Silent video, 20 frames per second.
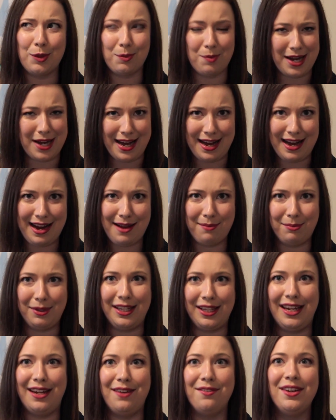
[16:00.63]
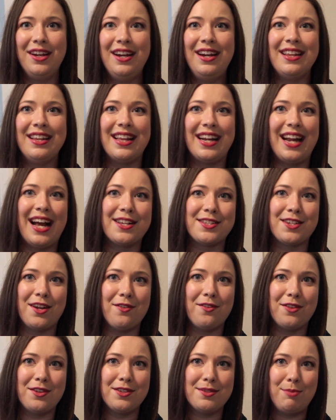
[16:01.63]
3, I believe, that has all
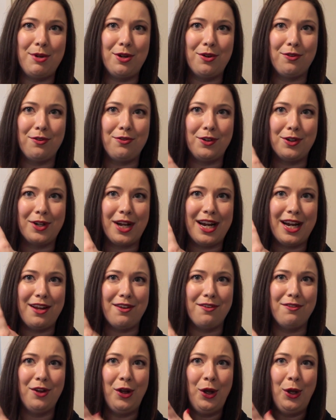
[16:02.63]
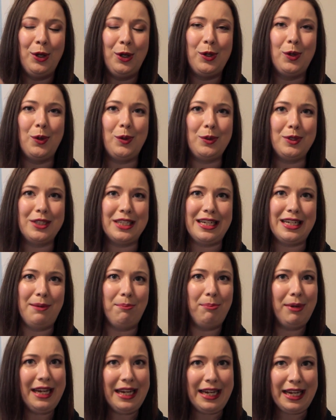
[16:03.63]
of those beautiful kind of golden
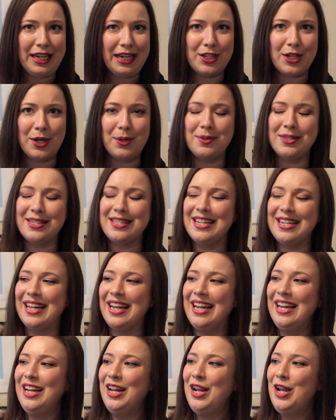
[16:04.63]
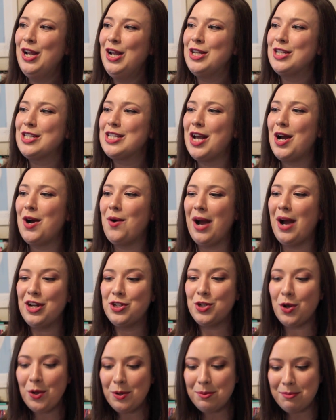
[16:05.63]
pinky tones in it. So I
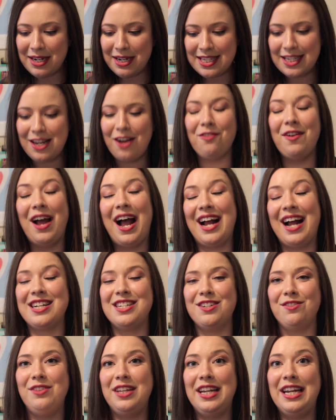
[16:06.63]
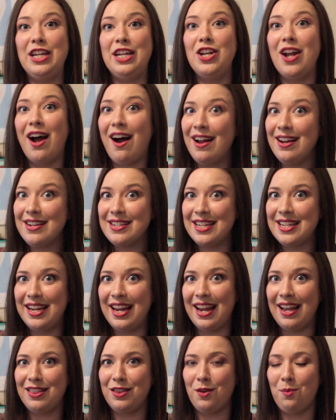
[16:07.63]
told myself actively not to
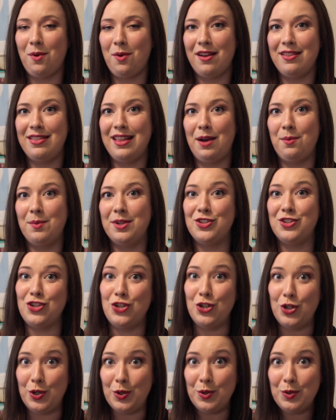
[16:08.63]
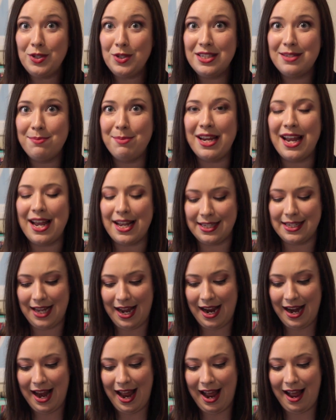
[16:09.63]
get the one that was nudes because
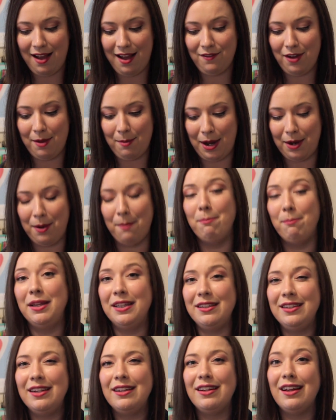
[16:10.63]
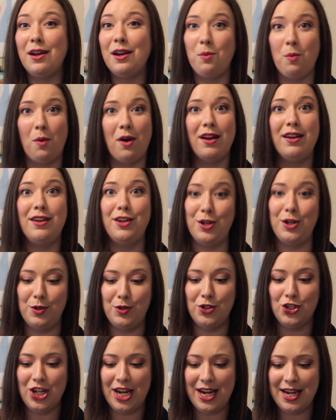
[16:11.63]
I have about 1,000,001
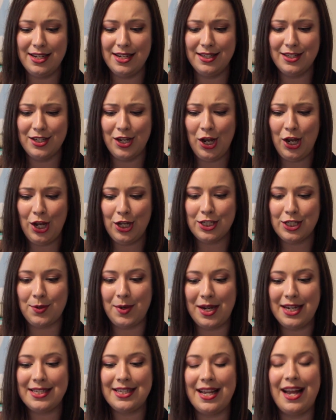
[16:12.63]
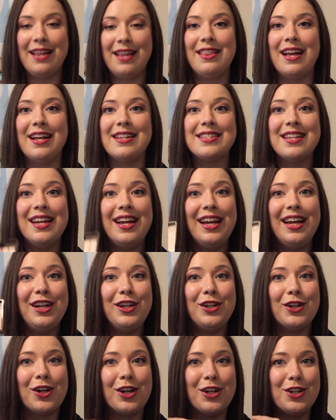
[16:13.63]
nude shades. So I said, that's it,
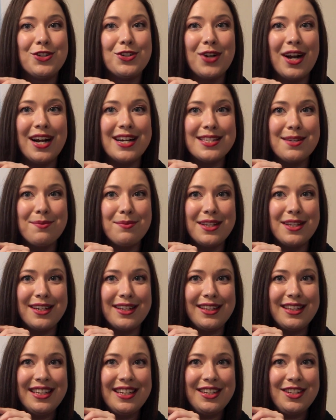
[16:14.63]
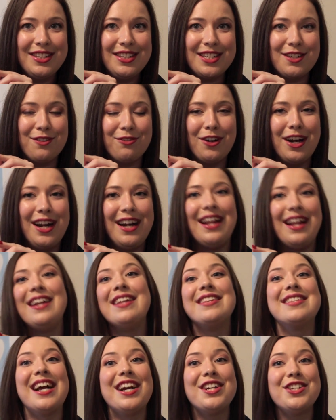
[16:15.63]
you're going to try something a little different, and
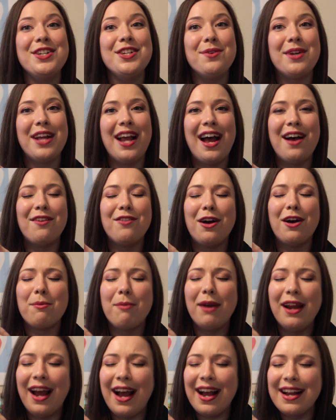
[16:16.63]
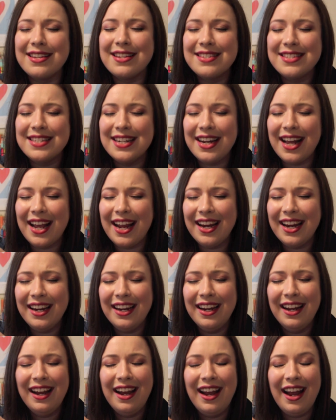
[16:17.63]
it's actually what I have on my eyes today,
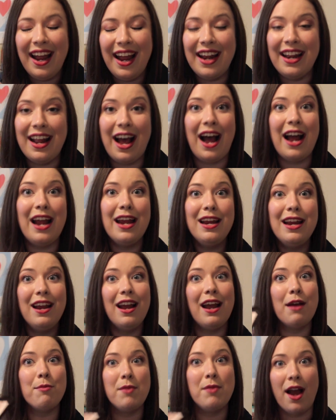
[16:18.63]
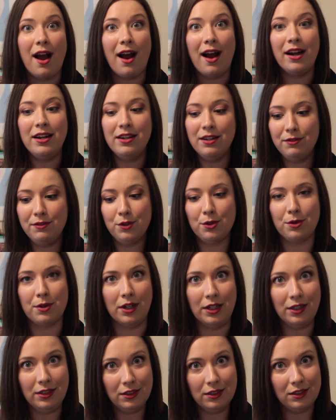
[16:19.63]
and I am kind of
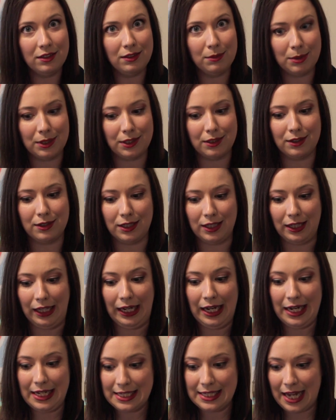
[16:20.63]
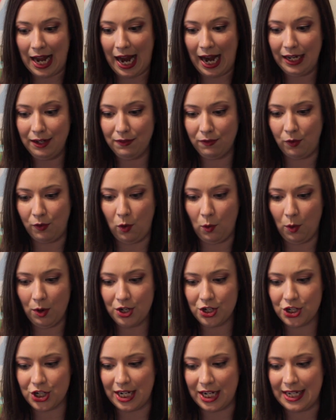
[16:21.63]
crazy about it. Like, it's kind of
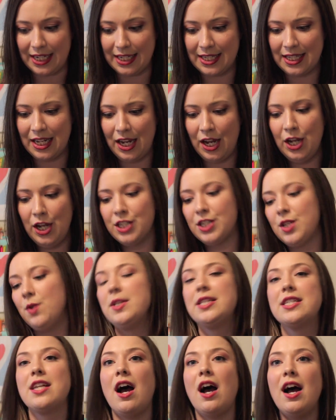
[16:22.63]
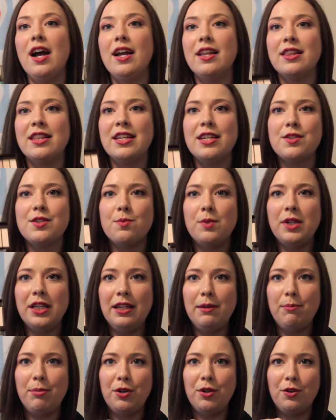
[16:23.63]
gorgeous. So it's got these
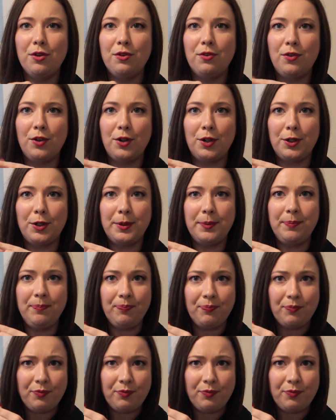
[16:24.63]
really beautiful